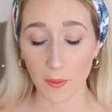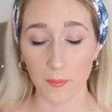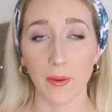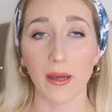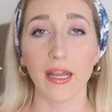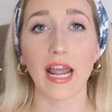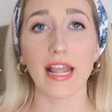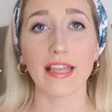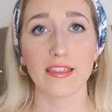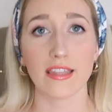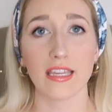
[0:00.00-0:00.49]

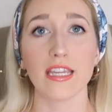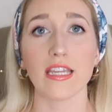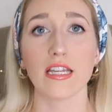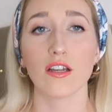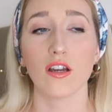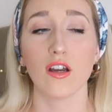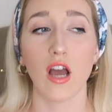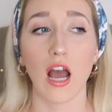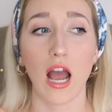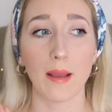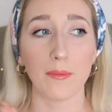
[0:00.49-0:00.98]
But I
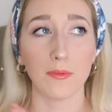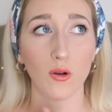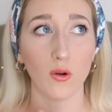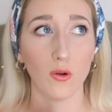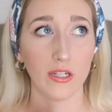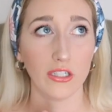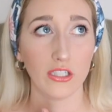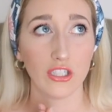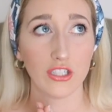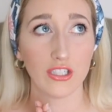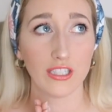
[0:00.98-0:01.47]
think I'm
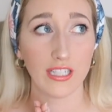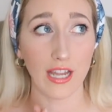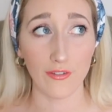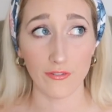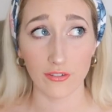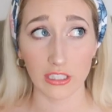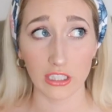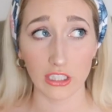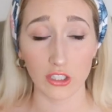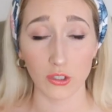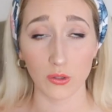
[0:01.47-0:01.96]
going to
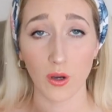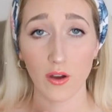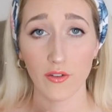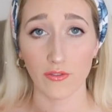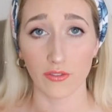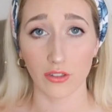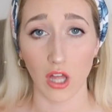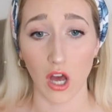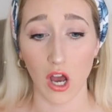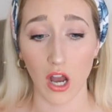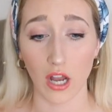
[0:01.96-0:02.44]
definitely do a
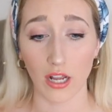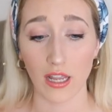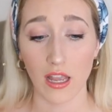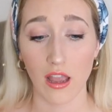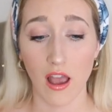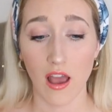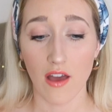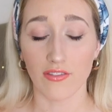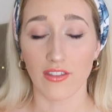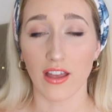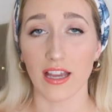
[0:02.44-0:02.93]
vlog
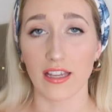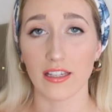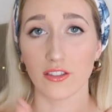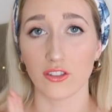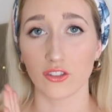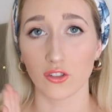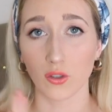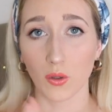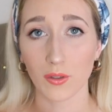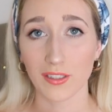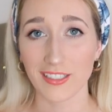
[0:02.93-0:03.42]
that
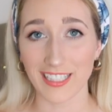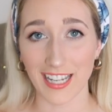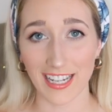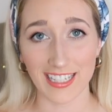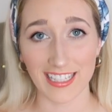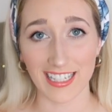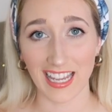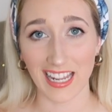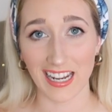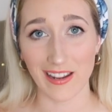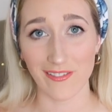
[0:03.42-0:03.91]
is solely
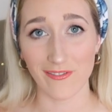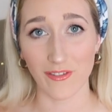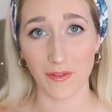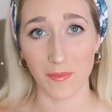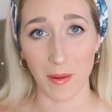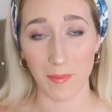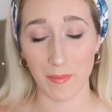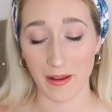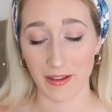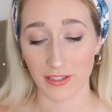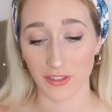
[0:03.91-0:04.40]
dedicated
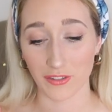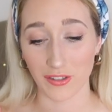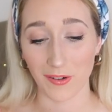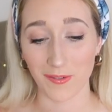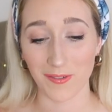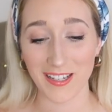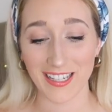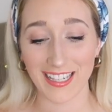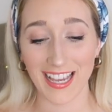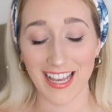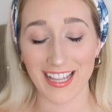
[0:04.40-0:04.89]
for my
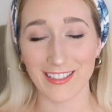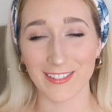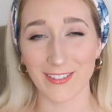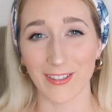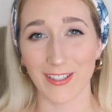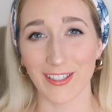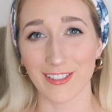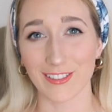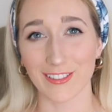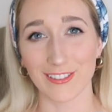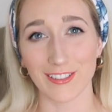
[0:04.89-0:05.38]
bachelorette weekend,
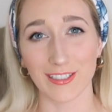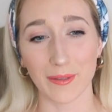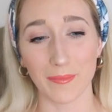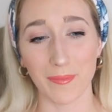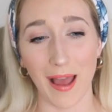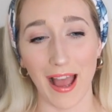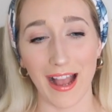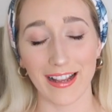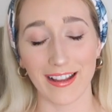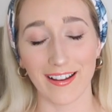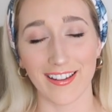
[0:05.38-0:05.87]
so I can look
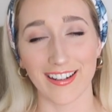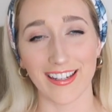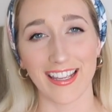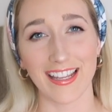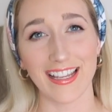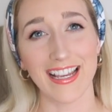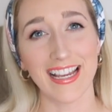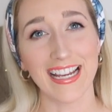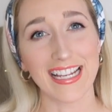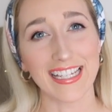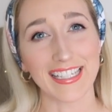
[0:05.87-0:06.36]
back on
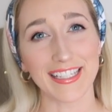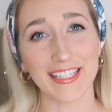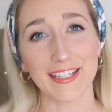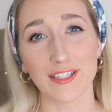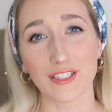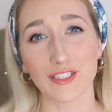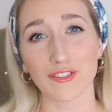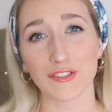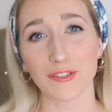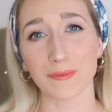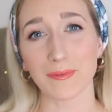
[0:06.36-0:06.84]
it
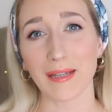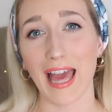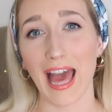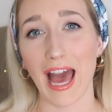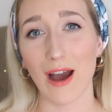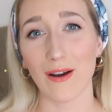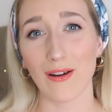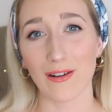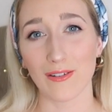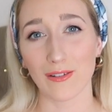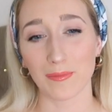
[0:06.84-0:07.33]
years from
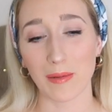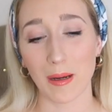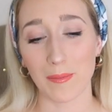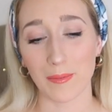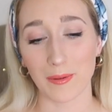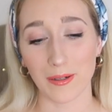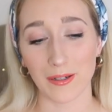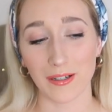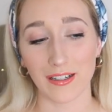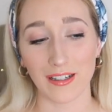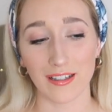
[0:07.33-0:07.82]
now and
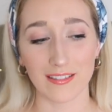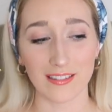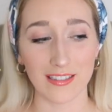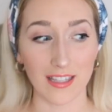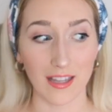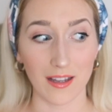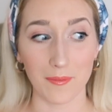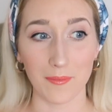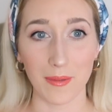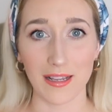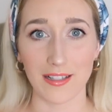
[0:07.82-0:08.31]
remember
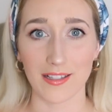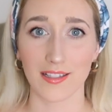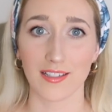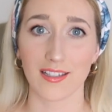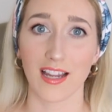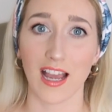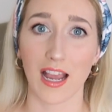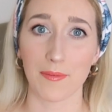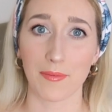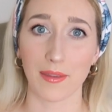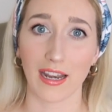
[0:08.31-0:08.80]
the
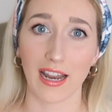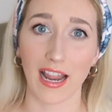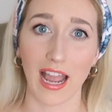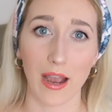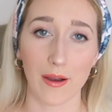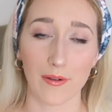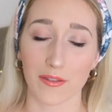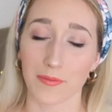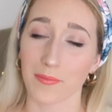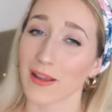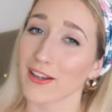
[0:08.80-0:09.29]
amazing time that I
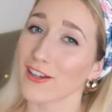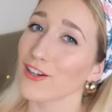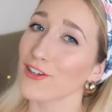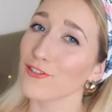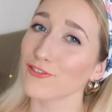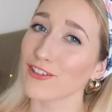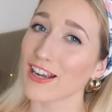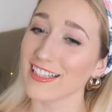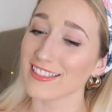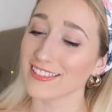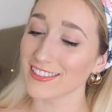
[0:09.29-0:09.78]
had with my
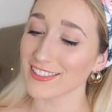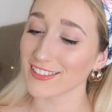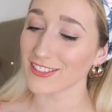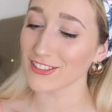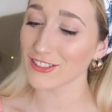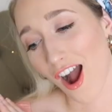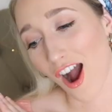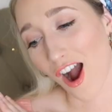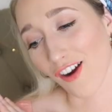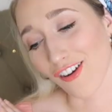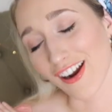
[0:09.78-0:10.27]
girlfriends.
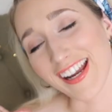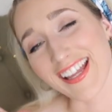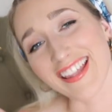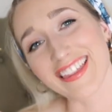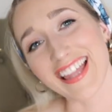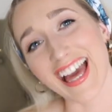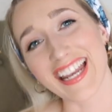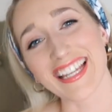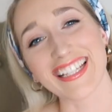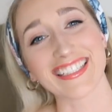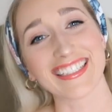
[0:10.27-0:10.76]

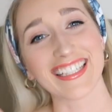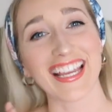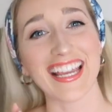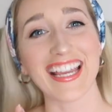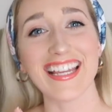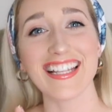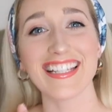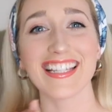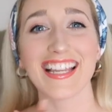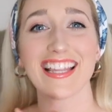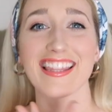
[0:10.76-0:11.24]
Alright, that is
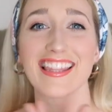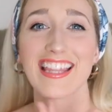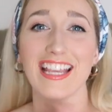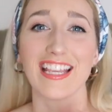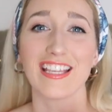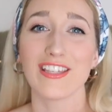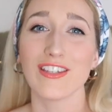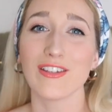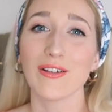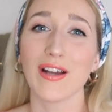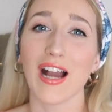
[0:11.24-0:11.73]
it.
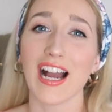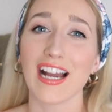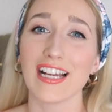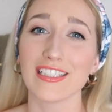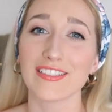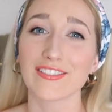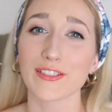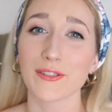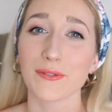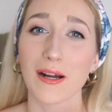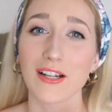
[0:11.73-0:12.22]
Thank you
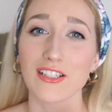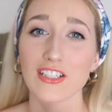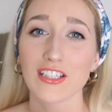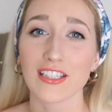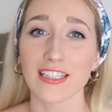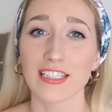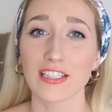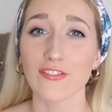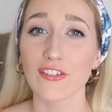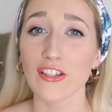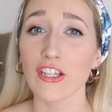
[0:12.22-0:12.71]
guys for
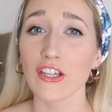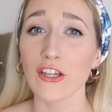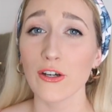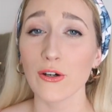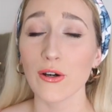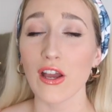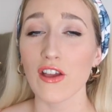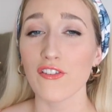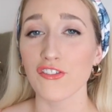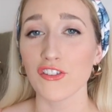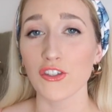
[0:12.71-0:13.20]
watching this
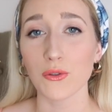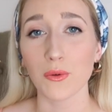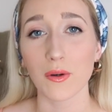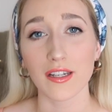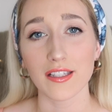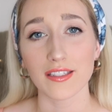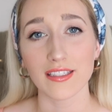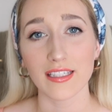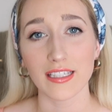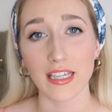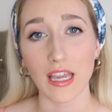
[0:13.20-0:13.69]
video. If you
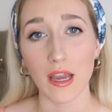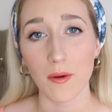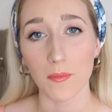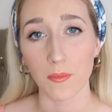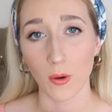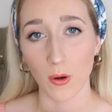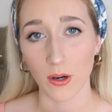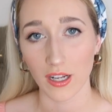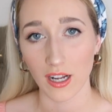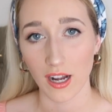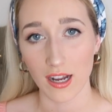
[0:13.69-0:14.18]
want to see
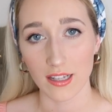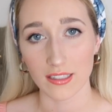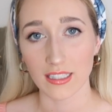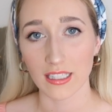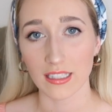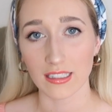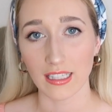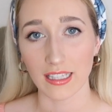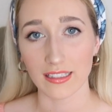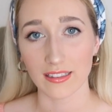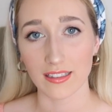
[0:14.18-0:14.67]
more
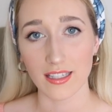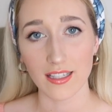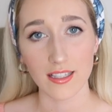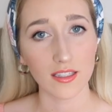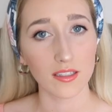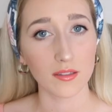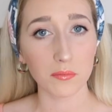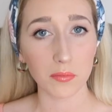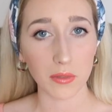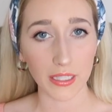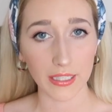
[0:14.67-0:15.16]
content like
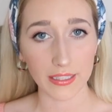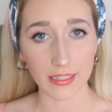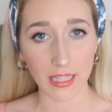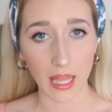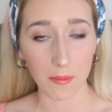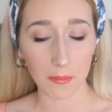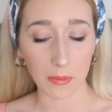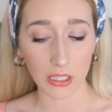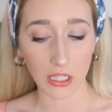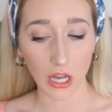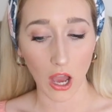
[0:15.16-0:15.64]
this, please
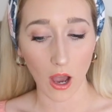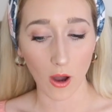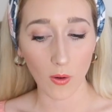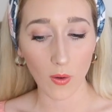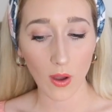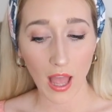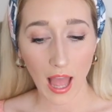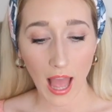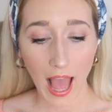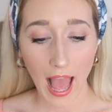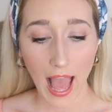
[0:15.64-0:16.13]
let me
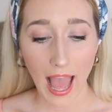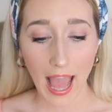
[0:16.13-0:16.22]
know.